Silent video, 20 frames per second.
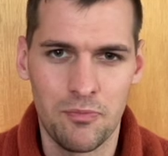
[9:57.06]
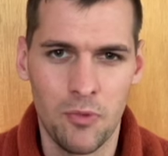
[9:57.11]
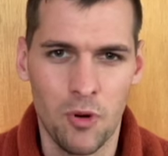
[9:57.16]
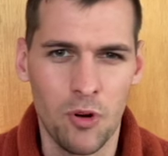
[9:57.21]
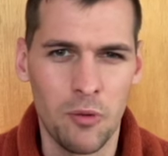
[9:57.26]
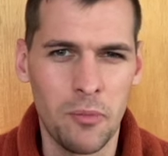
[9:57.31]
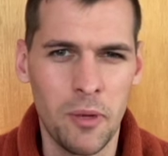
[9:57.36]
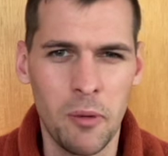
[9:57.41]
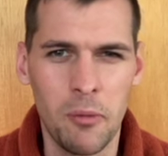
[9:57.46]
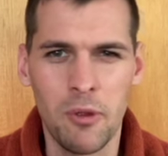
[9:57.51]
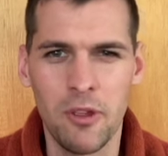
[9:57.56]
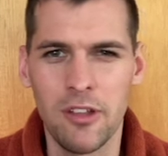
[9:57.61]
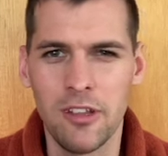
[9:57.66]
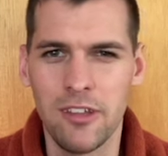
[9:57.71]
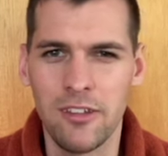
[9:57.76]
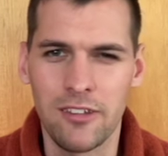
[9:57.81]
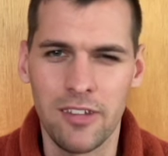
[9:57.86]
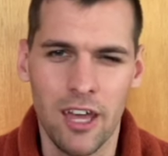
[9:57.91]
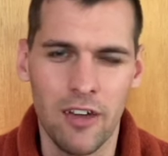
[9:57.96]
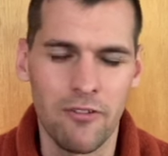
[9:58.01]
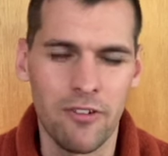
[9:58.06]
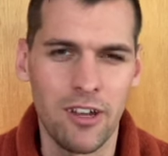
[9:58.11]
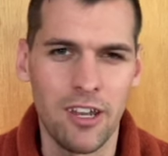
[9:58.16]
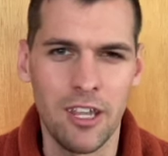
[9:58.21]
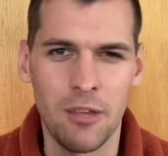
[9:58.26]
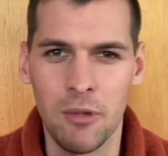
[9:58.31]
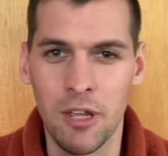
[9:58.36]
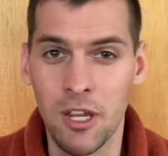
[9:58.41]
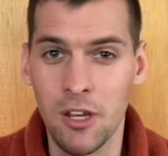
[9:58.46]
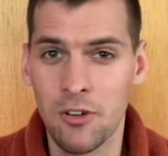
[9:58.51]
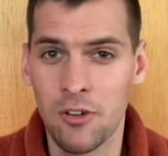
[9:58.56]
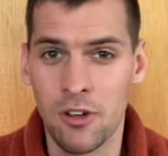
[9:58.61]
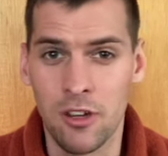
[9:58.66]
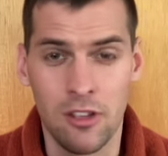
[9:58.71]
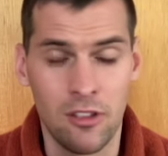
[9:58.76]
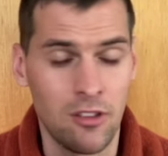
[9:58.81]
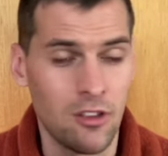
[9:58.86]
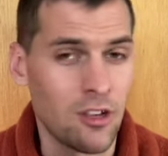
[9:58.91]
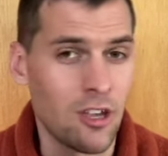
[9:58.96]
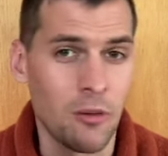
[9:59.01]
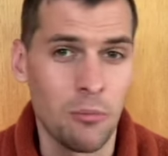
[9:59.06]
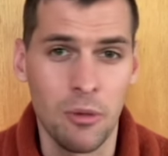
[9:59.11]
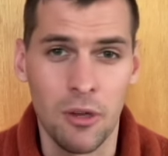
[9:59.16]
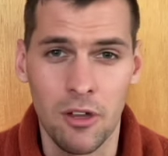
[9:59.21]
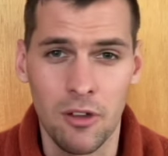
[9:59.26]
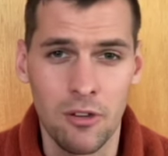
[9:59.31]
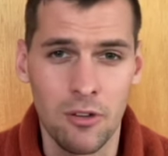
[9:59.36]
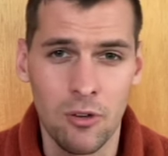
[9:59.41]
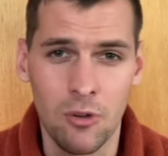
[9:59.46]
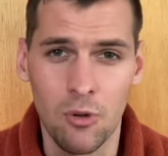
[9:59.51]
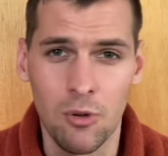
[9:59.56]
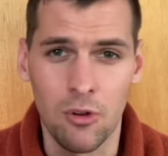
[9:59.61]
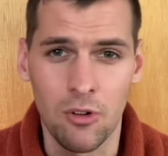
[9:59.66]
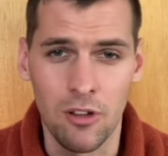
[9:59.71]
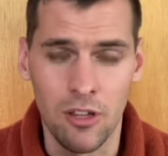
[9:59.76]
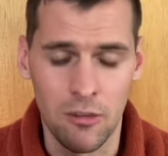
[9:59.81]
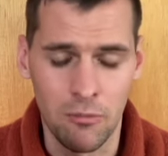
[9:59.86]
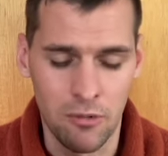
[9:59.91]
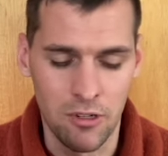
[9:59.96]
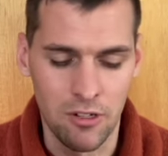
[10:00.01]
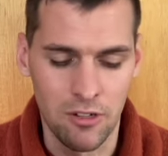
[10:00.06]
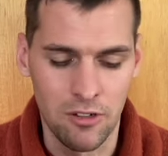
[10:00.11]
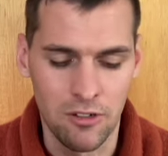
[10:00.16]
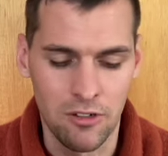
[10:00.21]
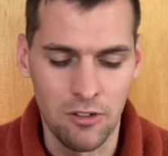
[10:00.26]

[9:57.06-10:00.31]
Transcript: or maybe at least have an image, or even look up a Google images